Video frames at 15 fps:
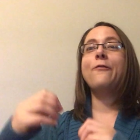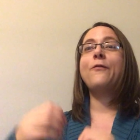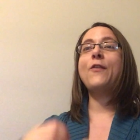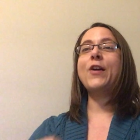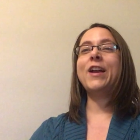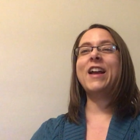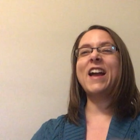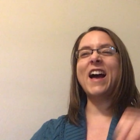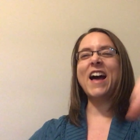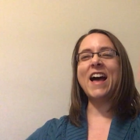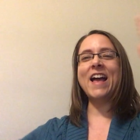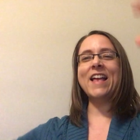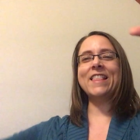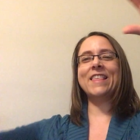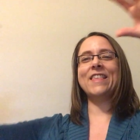For
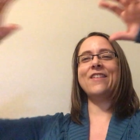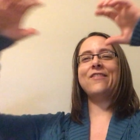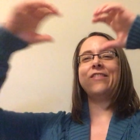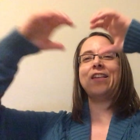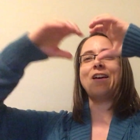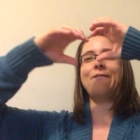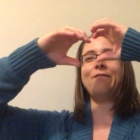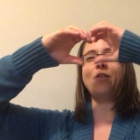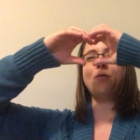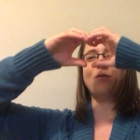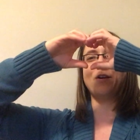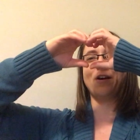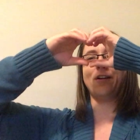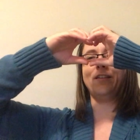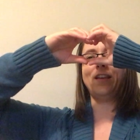God so loved the
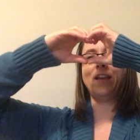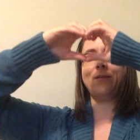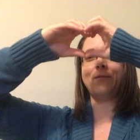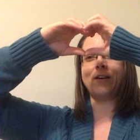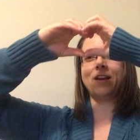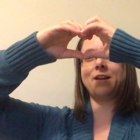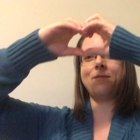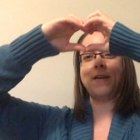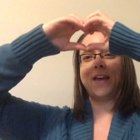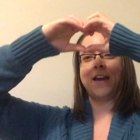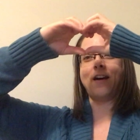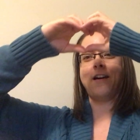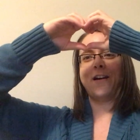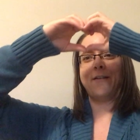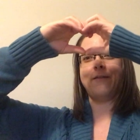world, and we're going to make a
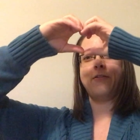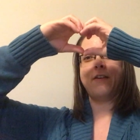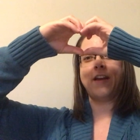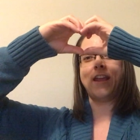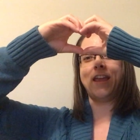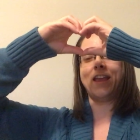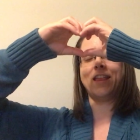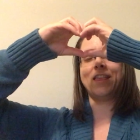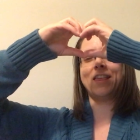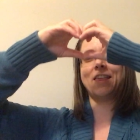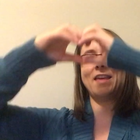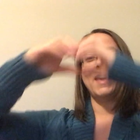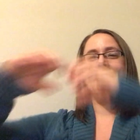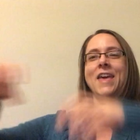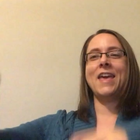heart with our hands.
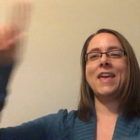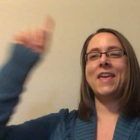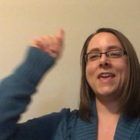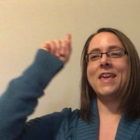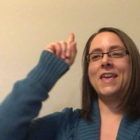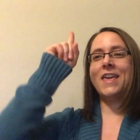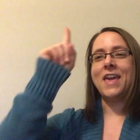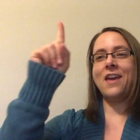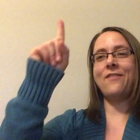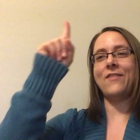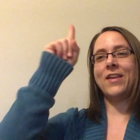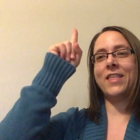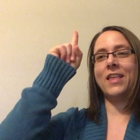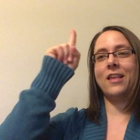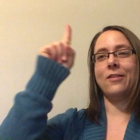He gave
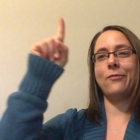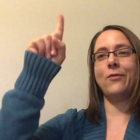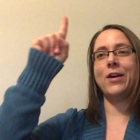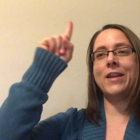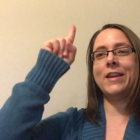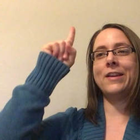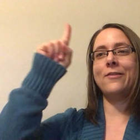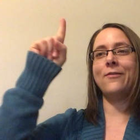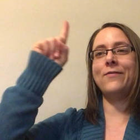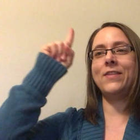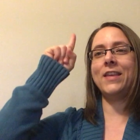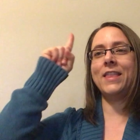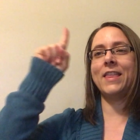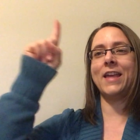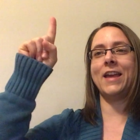us his one and only
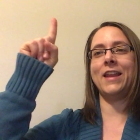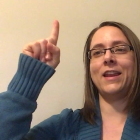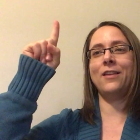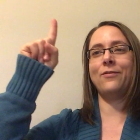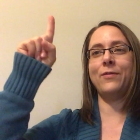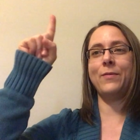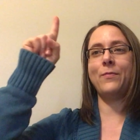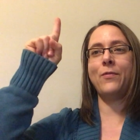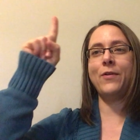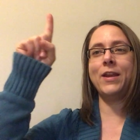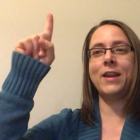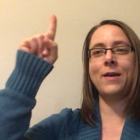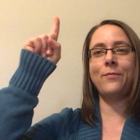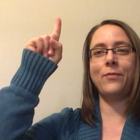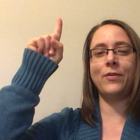son as we point
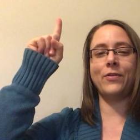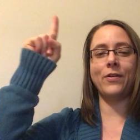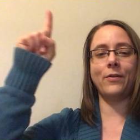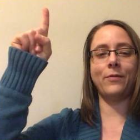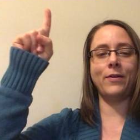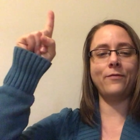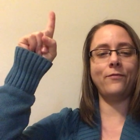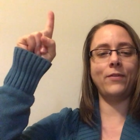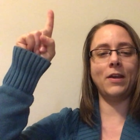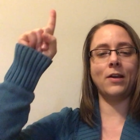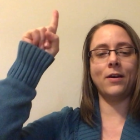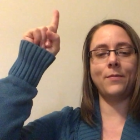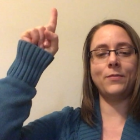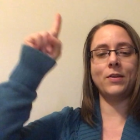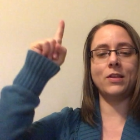up with our one finger
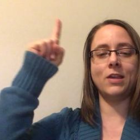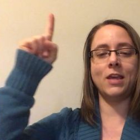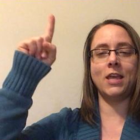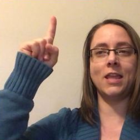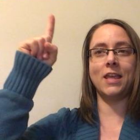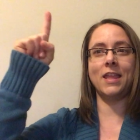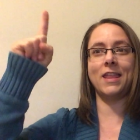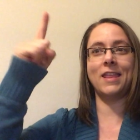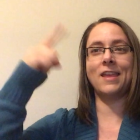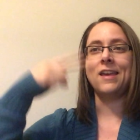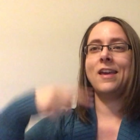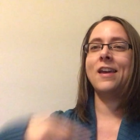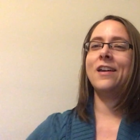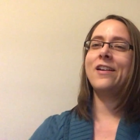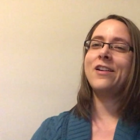up to Jesus.
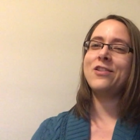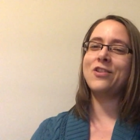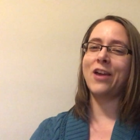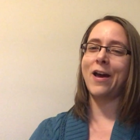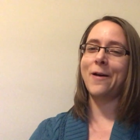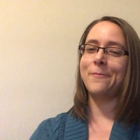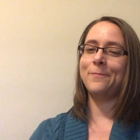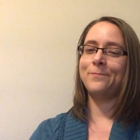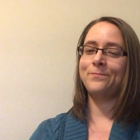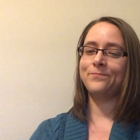Good job.